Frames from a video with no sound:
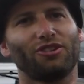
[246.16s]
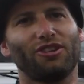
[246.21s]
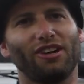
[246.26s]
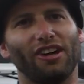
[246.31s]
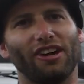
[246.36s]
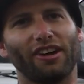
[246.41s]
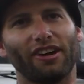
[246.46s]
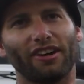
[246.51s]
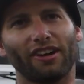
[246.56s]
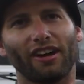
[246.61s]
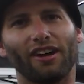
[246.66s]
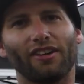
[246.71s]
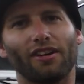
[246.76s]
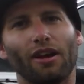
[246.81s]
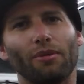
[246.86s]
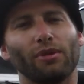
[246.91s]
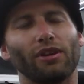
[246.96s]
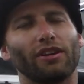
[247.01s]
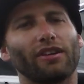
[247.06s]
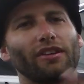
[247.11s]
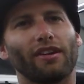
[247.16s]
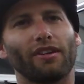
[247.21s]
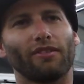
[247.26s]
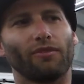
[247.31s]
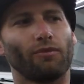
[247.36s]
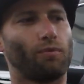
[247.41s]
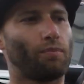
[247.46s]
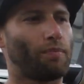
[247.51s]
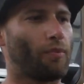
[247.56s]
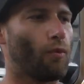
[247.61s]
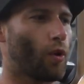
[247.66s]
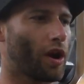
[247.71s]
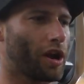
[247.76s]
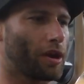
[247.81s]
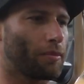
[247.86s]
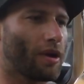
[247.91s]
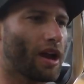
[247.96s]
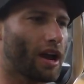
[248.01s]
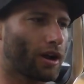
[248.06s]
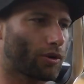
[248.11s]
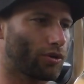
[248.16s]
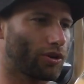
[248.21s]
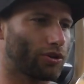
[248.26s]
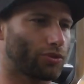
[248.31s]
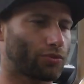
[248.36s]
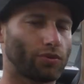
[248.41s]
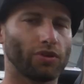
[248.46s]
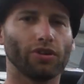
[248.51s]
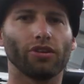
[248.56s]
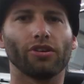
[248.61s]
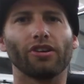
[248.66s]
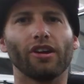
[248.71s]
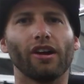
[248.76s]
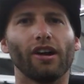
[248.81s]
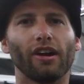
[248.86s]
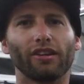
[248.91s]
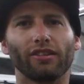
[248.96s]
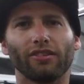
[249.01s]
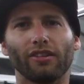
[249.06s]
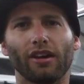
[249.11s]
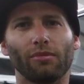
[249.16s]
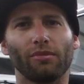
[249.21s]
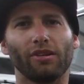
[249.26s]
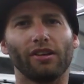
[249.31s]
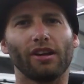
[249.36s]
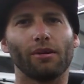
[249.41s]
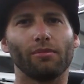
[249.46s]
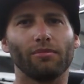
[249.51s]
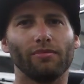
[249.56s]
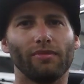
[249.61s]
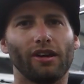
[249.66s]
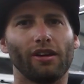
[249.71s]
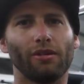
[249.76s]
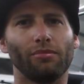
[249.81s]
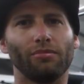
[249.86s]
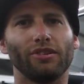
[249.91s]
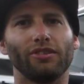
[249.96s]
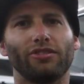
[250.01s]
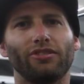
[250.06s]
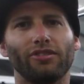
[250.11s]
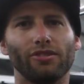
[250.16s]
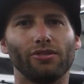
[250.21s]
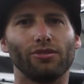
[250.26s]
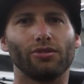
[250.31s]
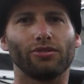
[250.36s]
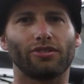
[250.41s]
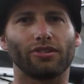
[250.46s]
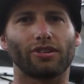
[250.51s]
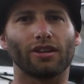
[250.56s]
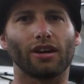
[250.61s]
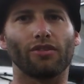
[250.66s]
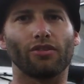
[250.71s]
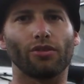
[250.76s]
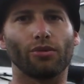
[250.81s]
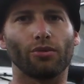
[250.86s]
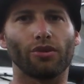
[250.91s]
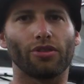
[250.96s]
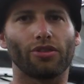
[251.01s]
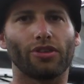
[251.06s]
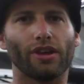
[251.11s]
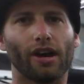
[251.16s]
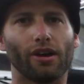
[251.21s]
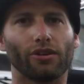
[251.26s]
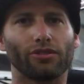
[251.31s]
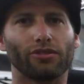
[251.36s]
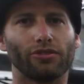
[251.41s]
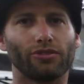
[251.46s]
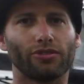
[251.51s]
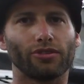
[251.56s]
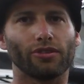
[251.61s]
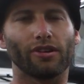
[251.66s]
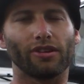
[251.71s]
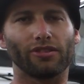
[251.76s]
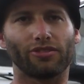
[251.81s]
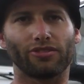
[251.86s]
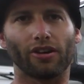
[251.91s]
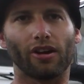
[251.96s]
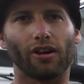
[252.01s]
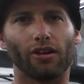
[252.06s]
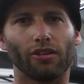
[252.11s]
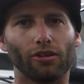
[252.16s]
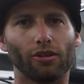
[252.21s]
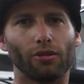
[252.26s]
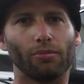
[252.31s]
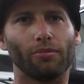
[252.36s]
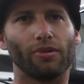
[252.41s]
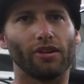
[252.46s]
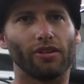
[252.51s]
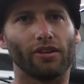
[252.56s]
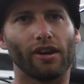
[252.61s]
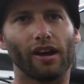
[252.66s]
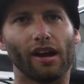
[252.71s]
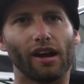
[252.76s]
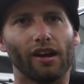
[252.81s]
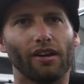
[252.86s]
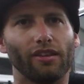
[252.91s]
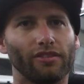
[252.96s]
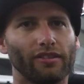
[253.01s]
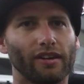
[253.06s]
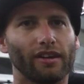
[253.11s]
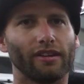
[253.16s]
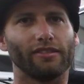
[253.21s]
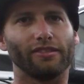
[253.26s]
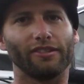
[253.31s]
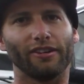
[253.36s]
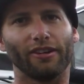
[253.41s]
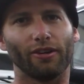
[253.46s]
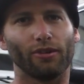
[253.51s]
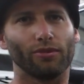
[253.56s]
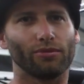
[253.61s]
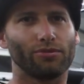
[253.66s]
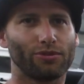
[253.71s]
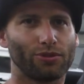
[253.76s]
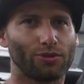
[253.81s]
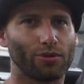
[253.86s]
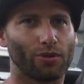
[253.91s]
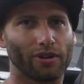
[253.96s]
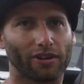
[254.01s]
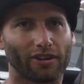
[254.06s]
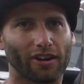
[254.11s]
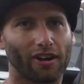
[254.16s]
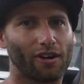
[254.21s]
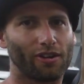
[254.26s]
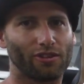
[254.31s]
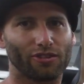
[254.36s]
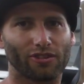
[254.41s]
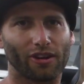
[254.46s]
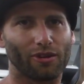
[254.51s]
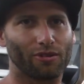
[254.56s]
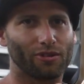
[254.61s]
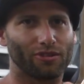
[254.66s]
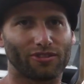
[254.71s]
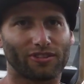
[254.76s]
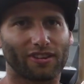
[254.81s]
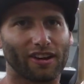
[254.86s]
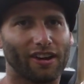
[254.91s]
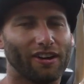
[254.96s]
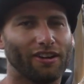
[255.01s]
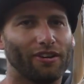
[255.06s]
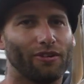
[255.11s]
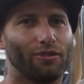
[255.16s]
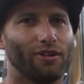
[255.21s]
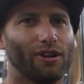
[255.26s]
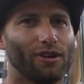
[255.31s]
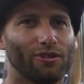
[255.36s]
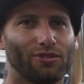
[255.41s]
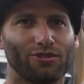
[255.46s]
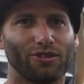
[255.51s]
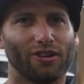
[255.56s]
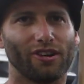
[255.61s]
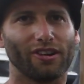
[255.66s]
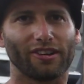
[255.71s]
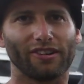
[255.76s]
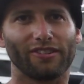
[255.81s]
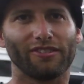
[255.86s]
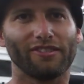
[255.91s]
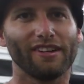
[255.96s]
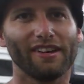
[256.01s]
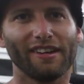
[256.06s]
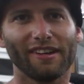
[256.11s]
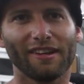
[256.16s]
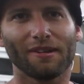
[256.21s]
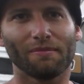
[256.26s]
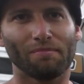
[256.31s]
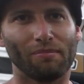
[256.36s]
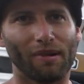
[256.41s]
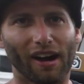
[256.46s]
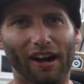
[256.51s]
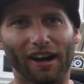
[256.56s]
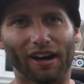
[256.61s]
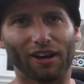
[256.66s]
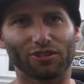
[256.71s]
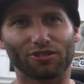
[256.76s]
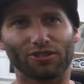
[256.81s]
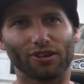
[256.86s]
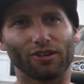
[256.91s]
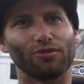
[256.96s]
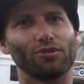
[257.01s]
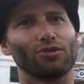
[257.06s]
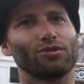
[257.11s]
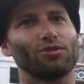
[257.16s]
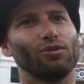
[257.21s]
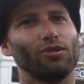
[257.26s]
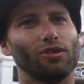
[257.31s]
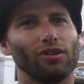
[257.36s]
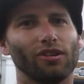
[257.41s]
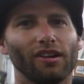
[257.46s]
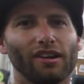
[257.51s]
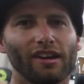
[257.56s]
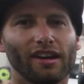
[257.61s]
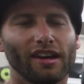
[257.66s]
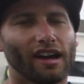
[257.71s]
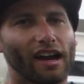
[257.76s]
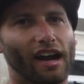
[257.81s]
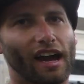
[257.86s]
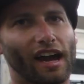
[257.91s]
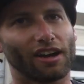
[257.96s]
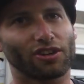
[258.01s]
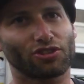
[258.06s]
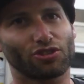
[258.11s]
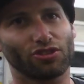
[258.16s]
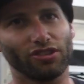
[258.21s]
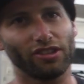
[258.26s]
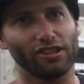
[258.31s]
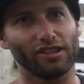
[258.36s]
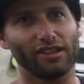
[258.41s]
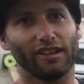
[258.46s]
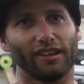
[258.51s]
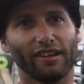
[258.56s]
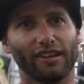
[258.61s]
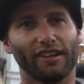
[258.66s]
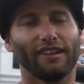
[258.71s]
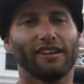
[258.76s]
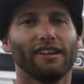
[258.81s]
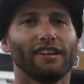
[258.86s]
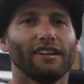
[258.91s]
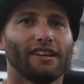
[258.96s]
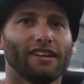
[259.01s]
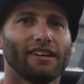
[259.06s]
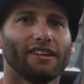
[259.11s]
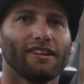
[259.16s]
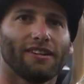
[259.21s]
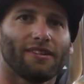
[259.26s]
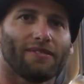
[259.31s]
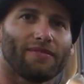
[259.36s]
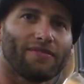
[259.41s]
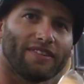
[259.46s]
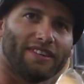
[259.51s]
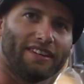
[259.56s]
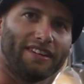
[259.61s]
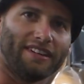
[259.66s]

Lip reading: As a kid, way back when I was real young, NBC used to cover the 1000, so I saw a little bit of that. And then, toy cars, I always kind of, when I was young, stuff was cool. And then DA too, huh?